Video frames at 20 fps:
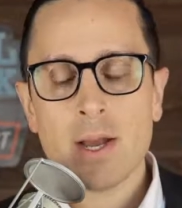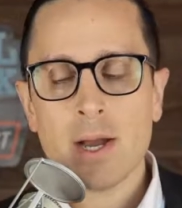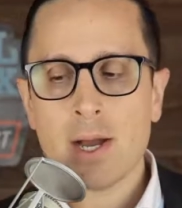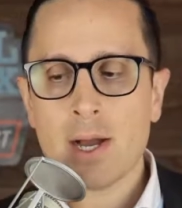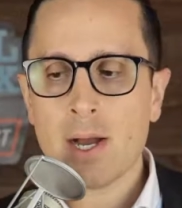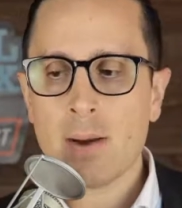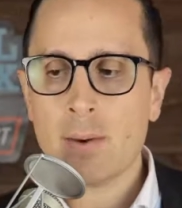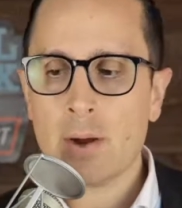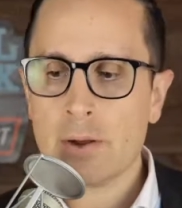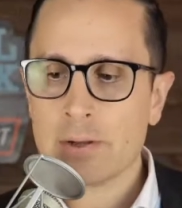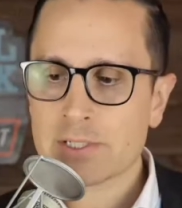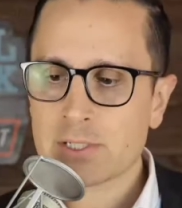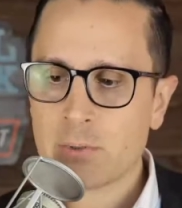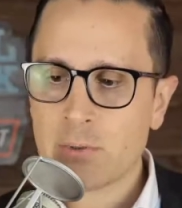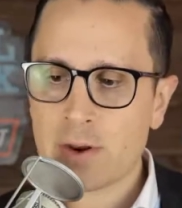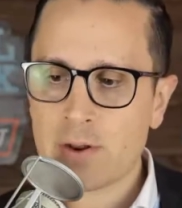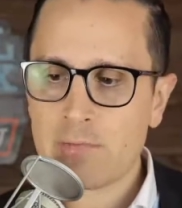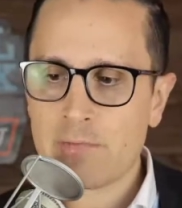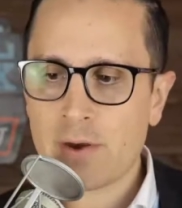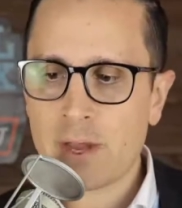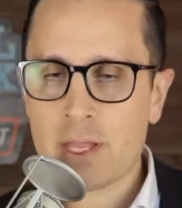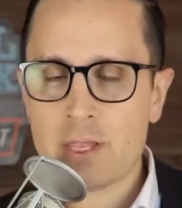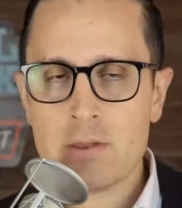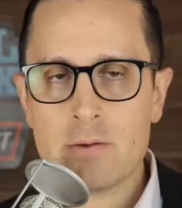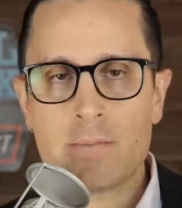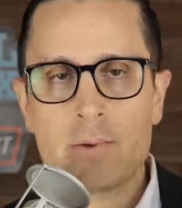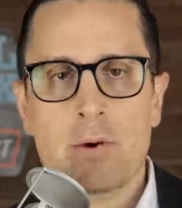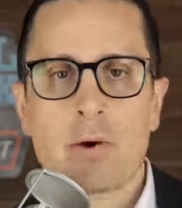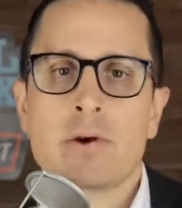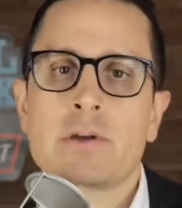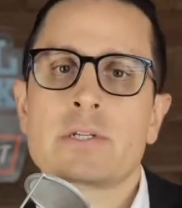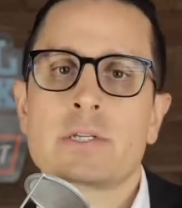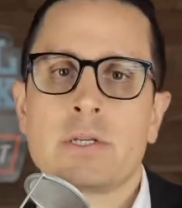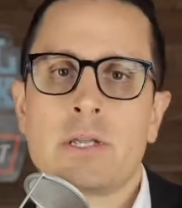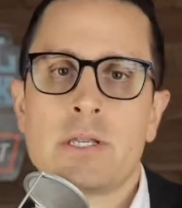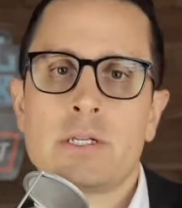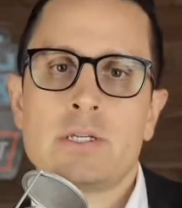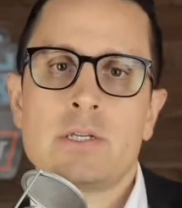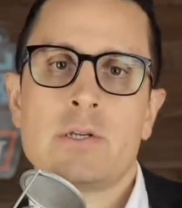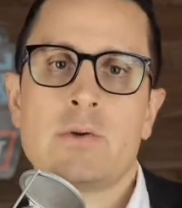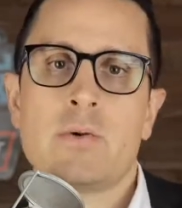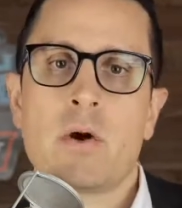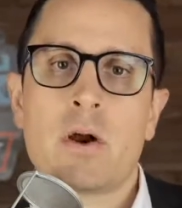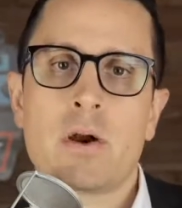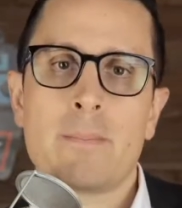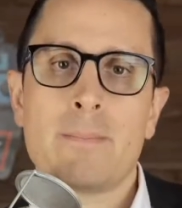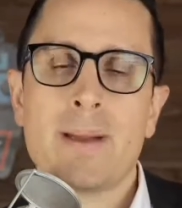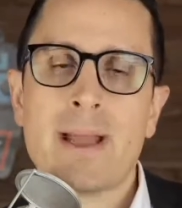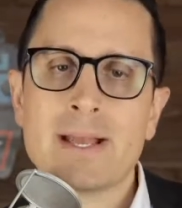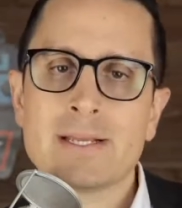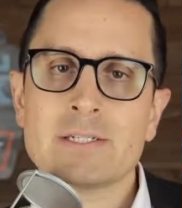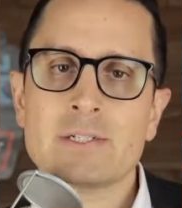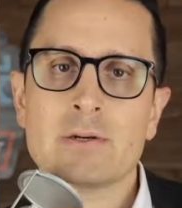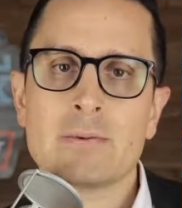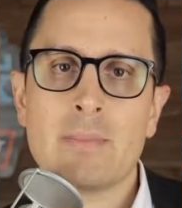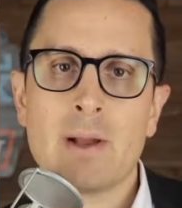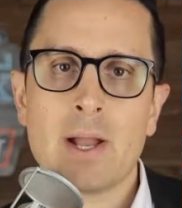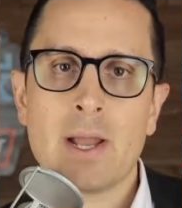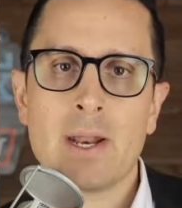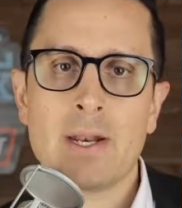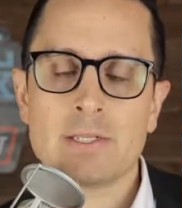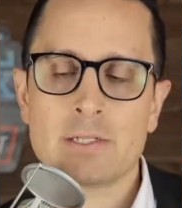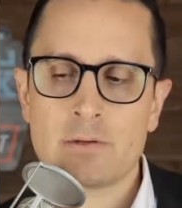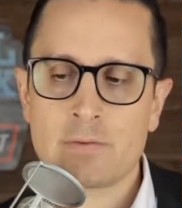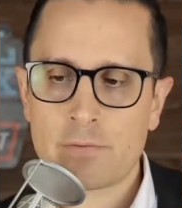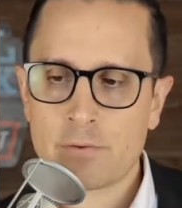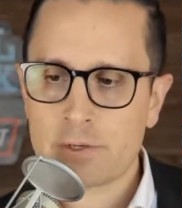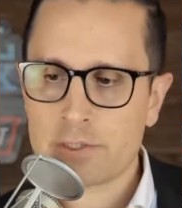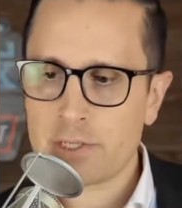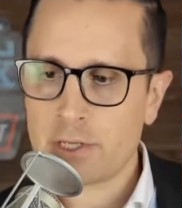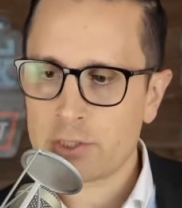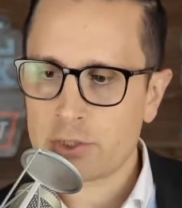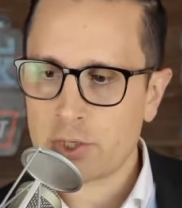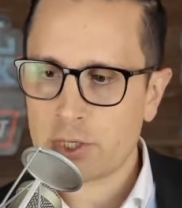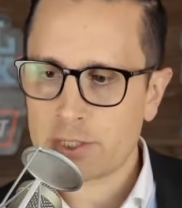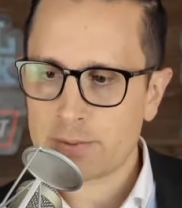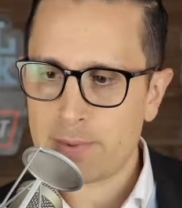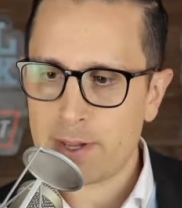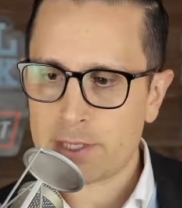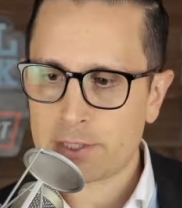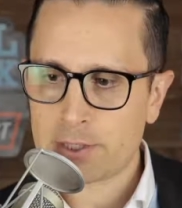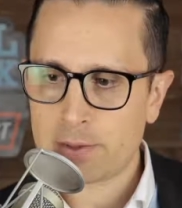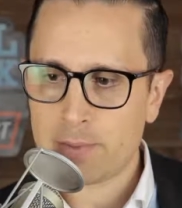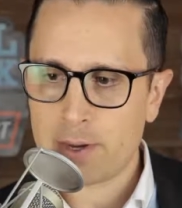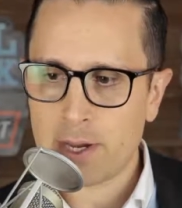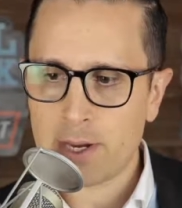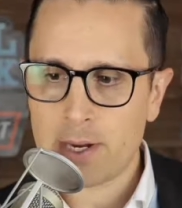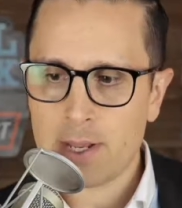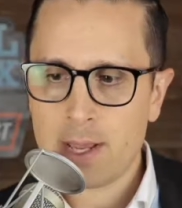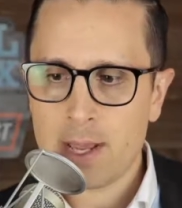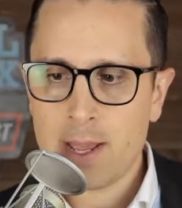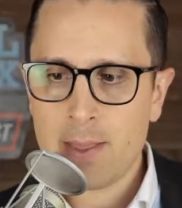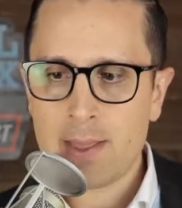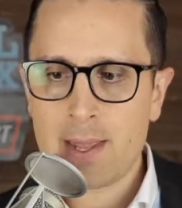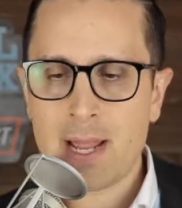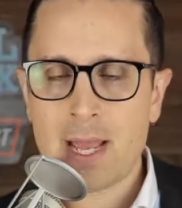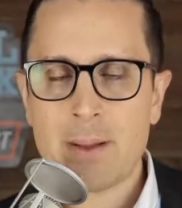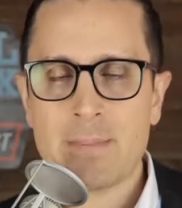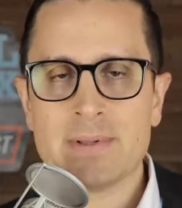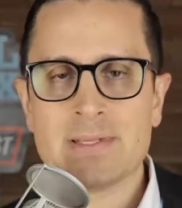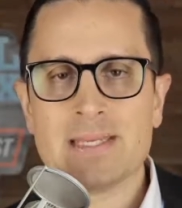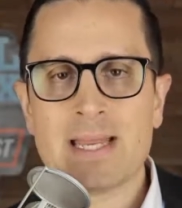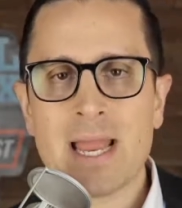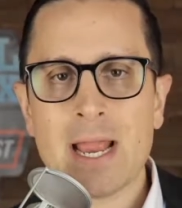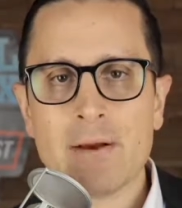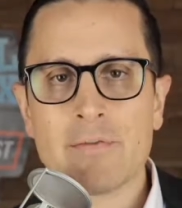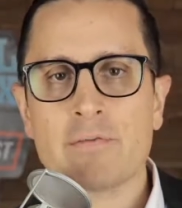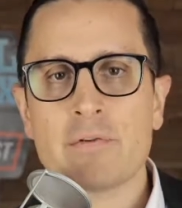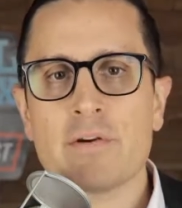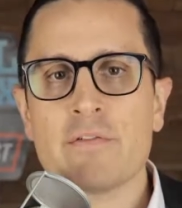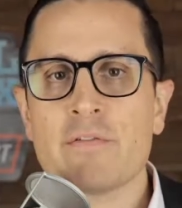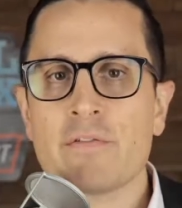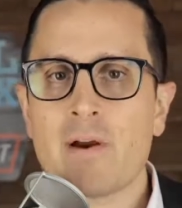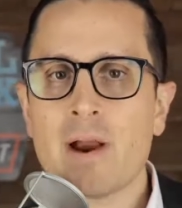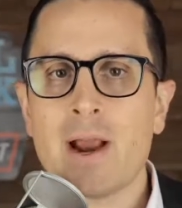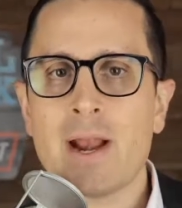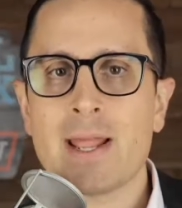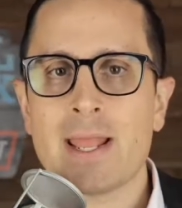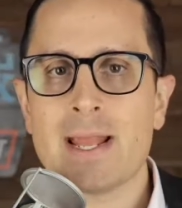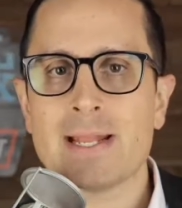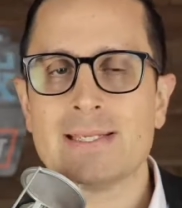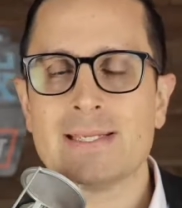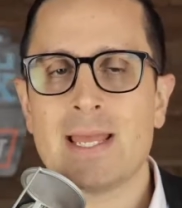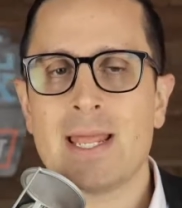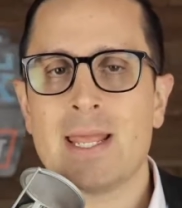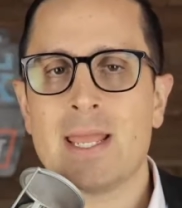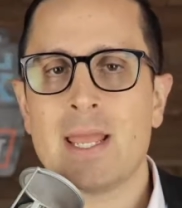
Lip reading: I also want to invite you personally to our mastermind. It's a Deferred Sales Trust mastermind that happens every Friday at 10